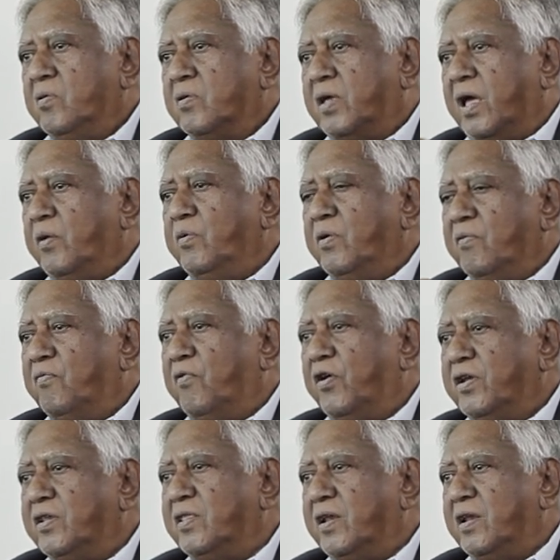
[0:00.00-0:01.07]
Can we
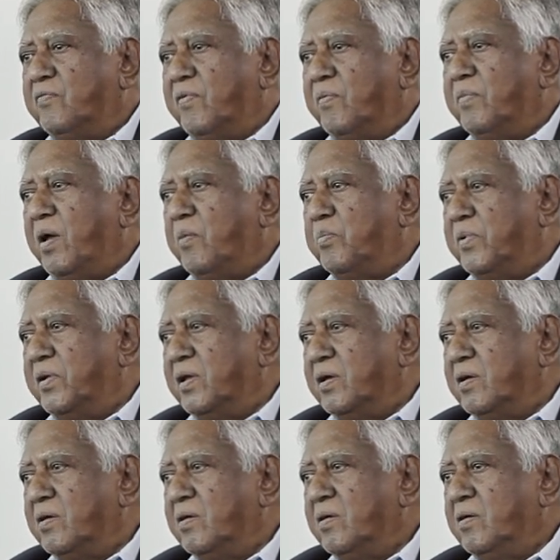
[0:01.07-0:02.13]
avoid that from
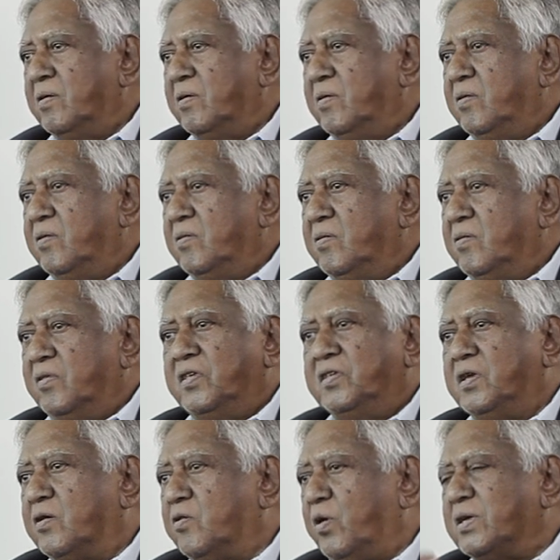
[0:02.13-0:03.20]
happening? These
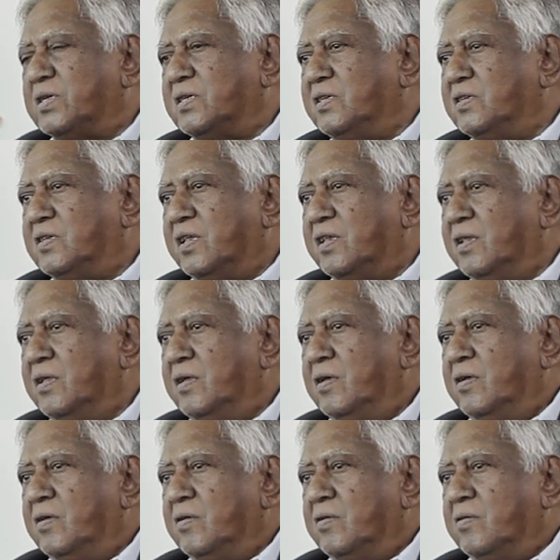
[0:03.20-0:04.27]
are questions that
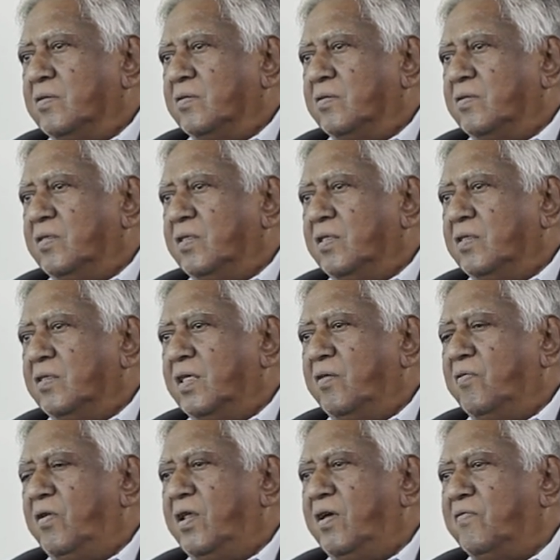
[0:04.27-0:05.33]
they
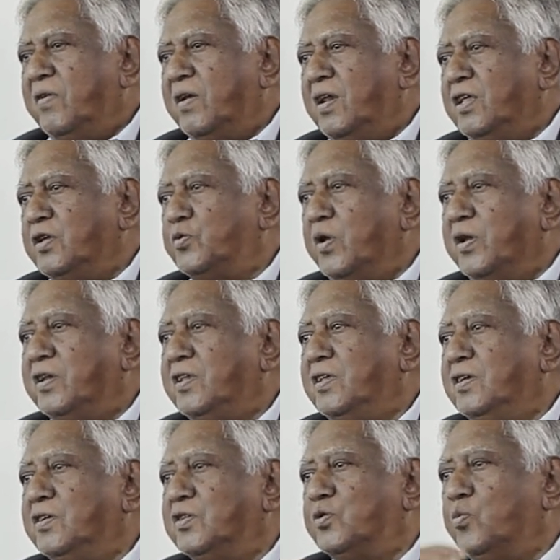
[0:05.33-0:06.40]
will have at least twenty
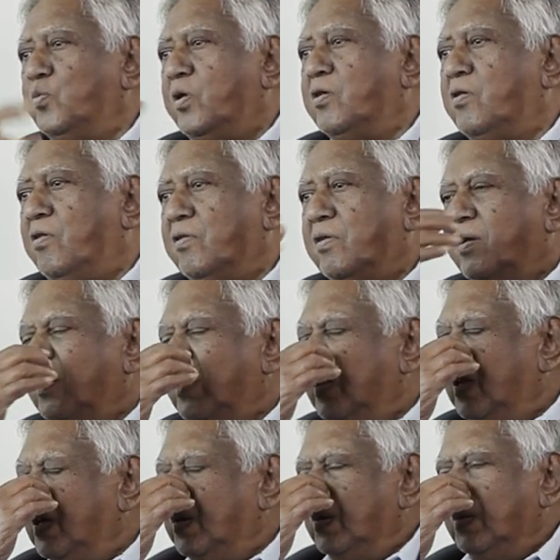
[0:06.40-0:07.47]
years to work on,
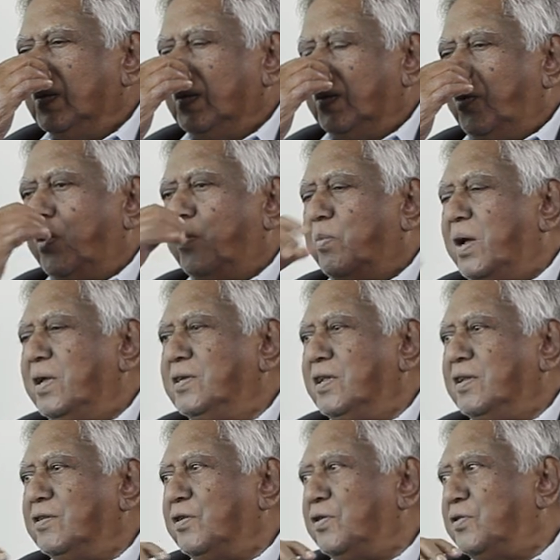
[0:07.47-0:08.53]
not my
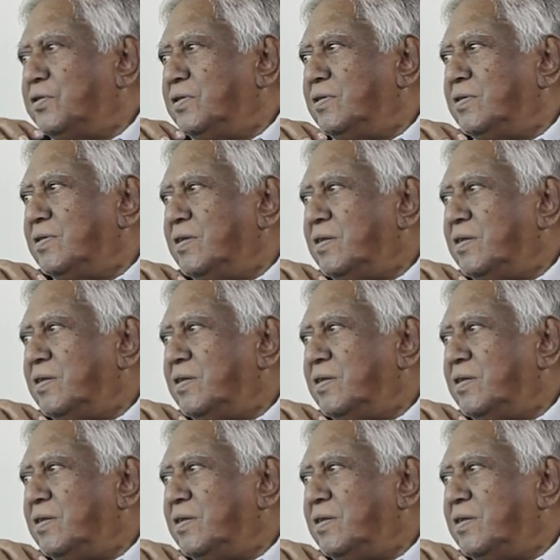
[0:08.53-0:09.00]
generation.